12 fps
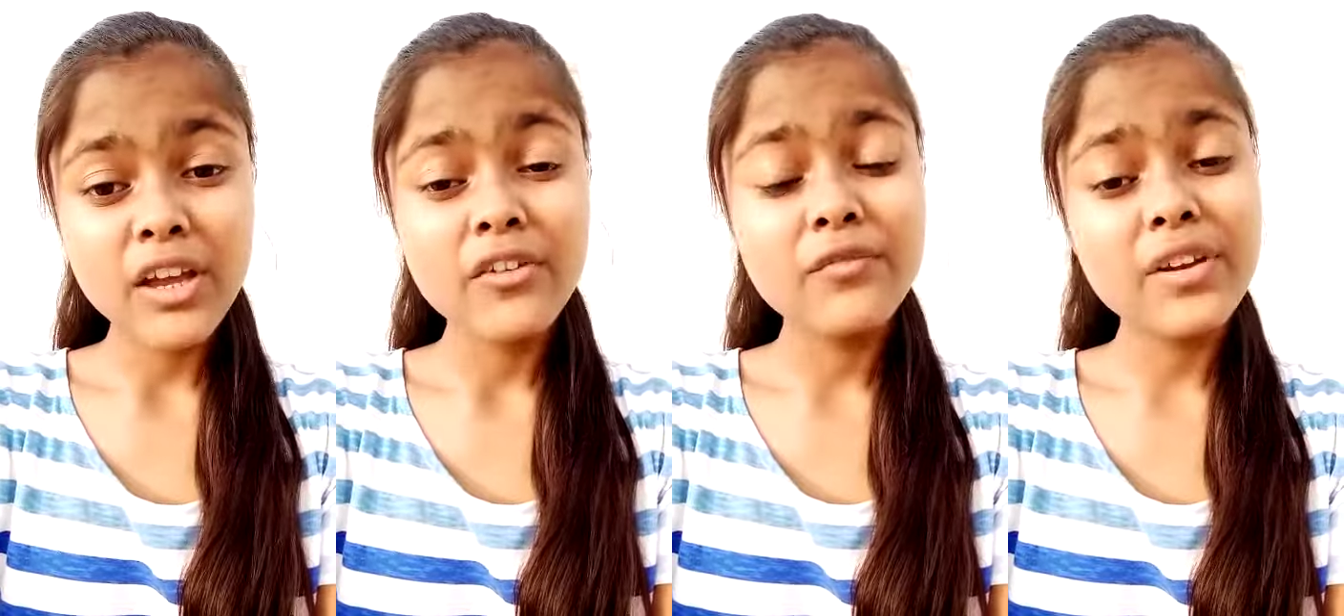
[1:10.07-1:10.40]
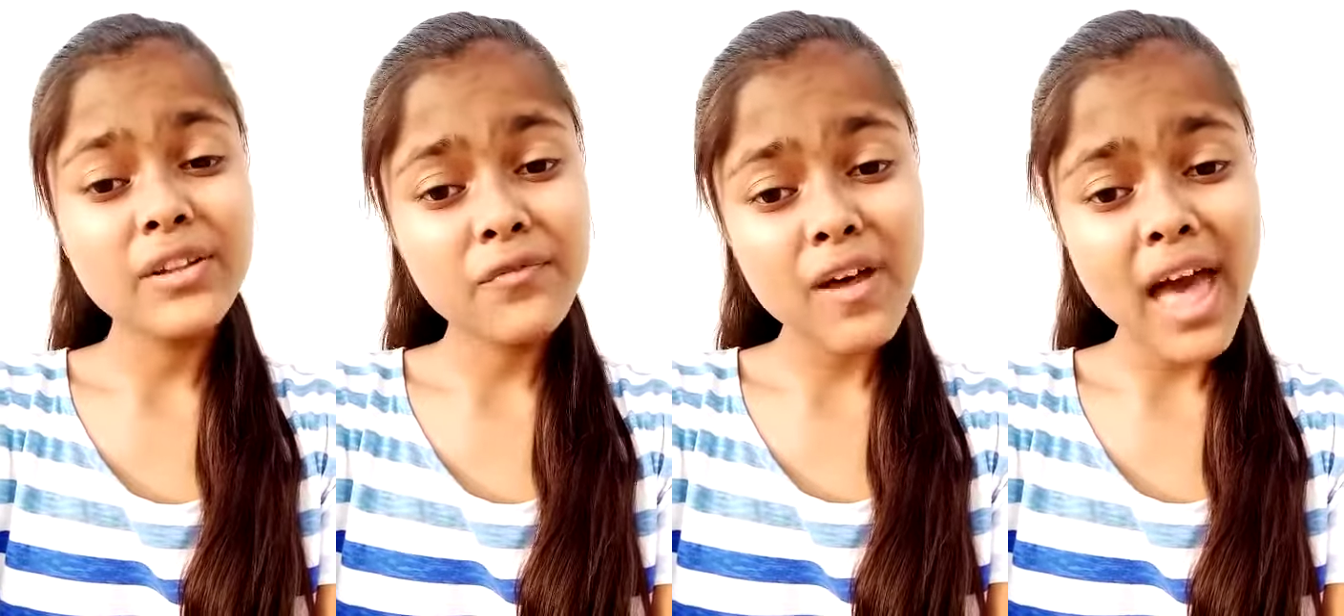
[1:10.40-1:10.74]
with
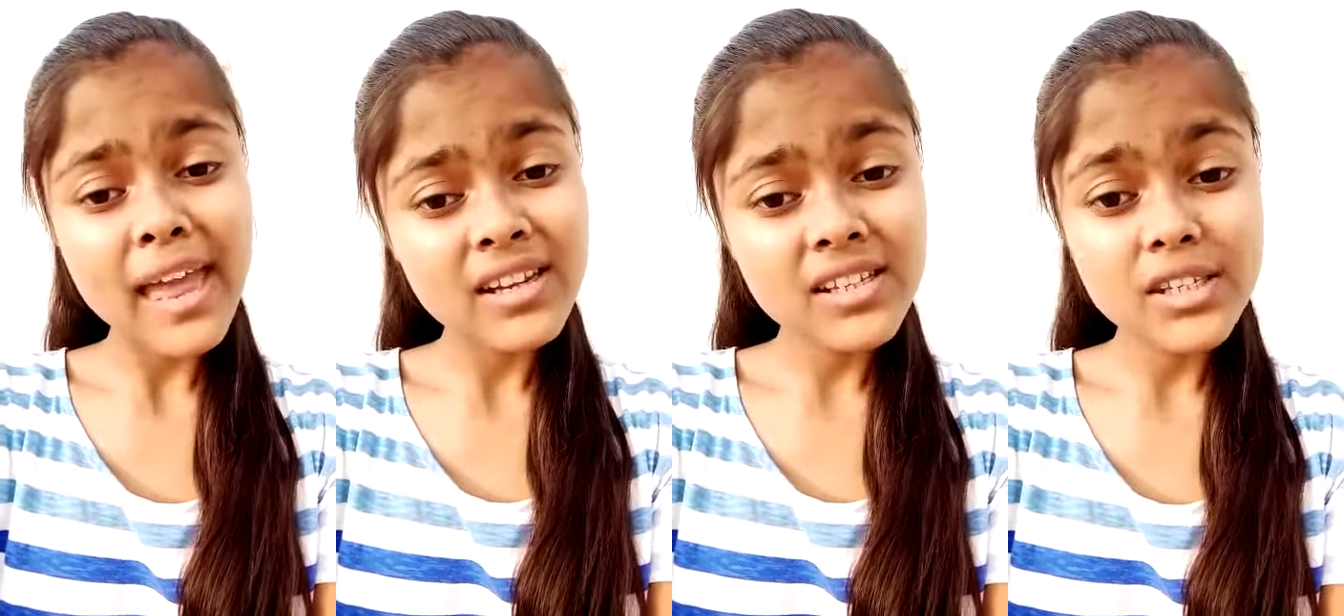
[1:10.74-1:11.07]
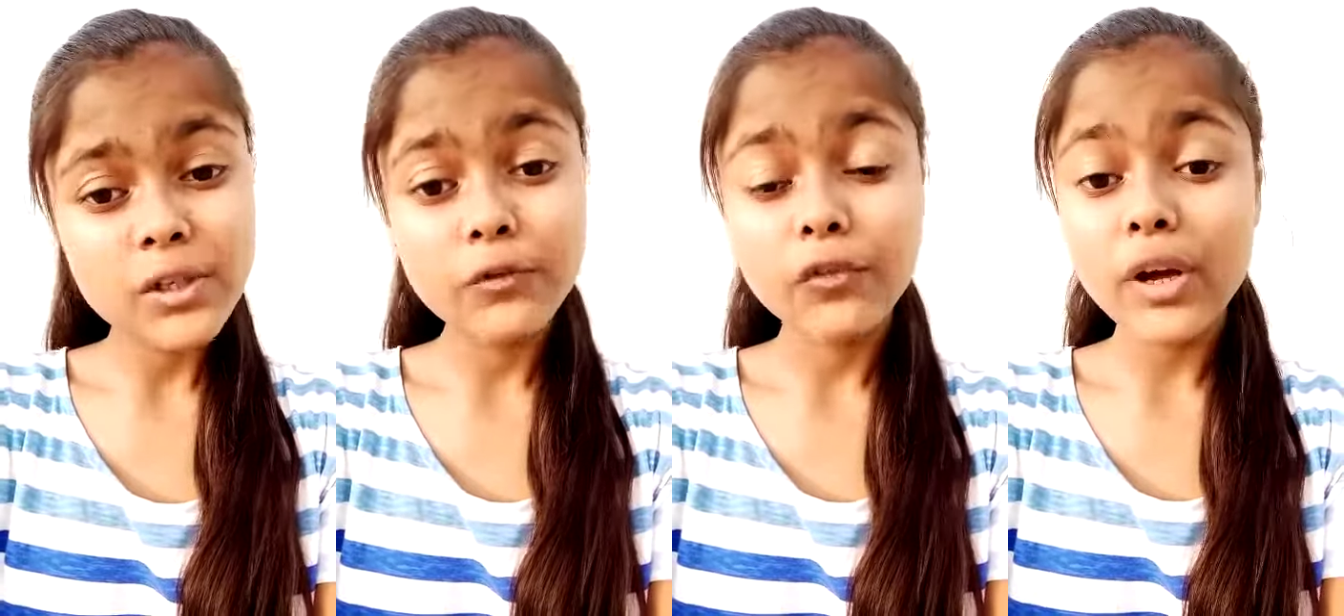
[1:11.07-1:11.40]
virus
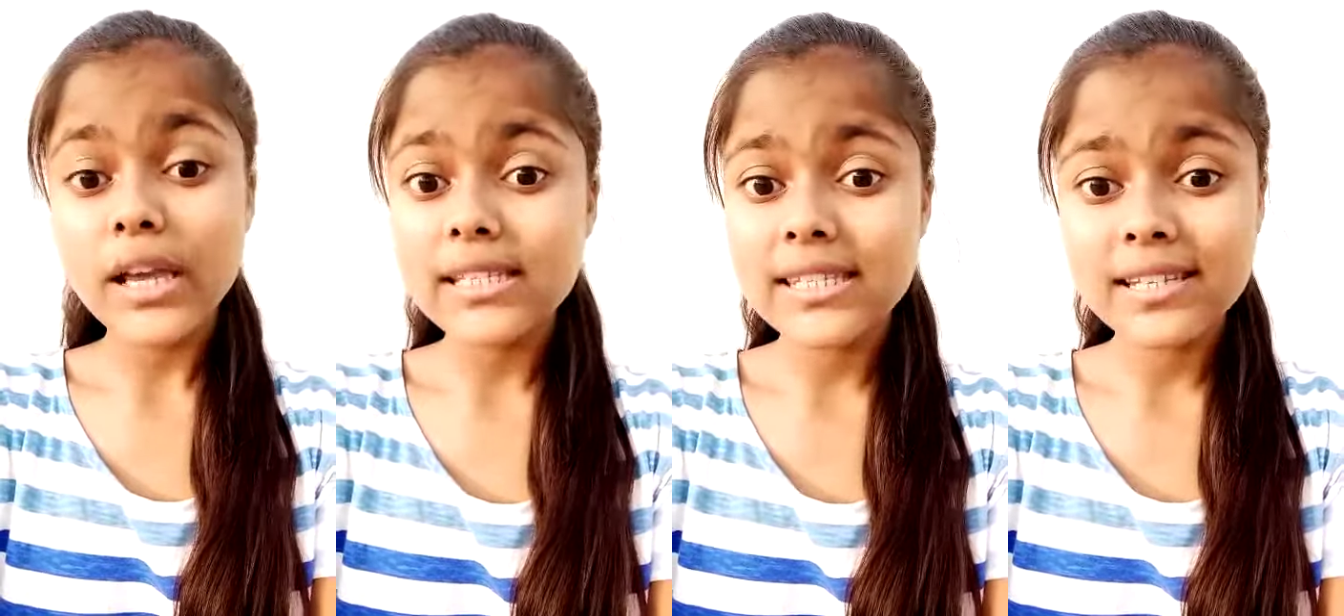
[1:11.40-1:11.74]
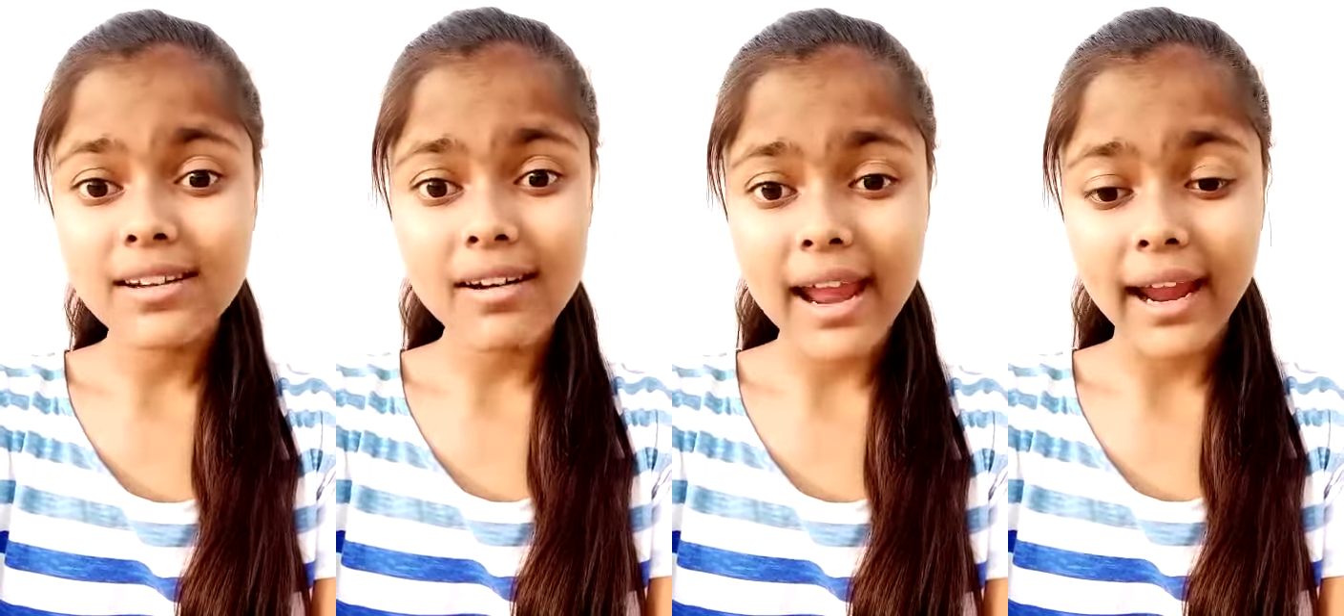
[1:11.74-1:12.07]
for its
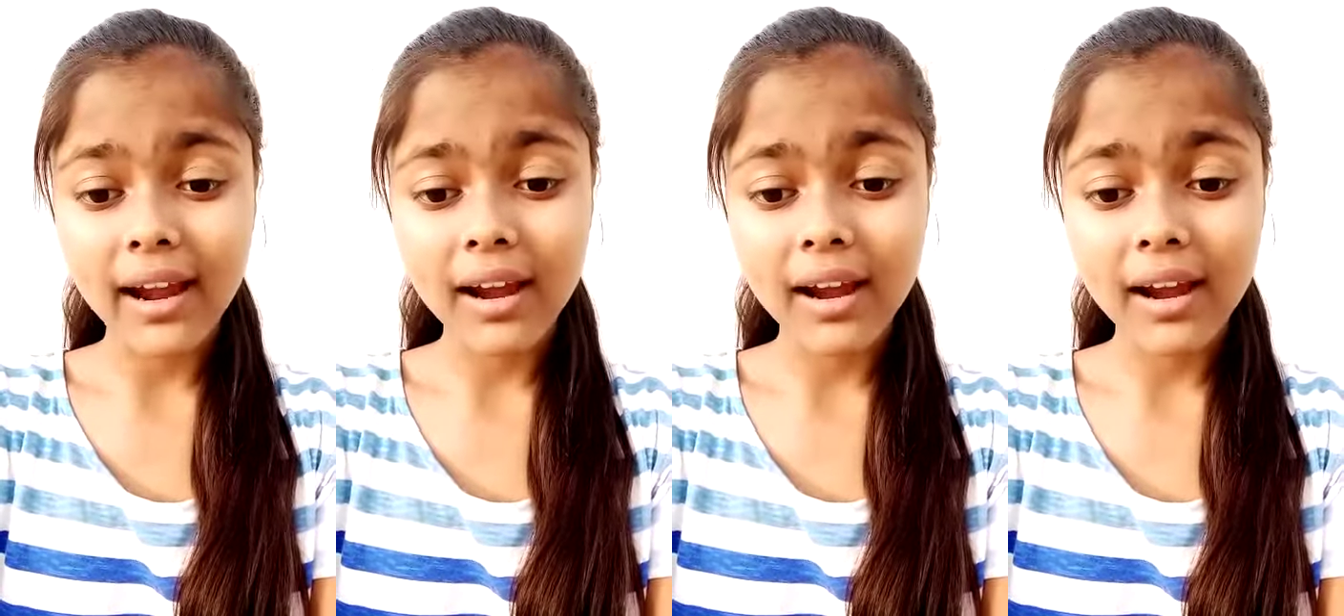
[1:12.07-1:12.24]
crack.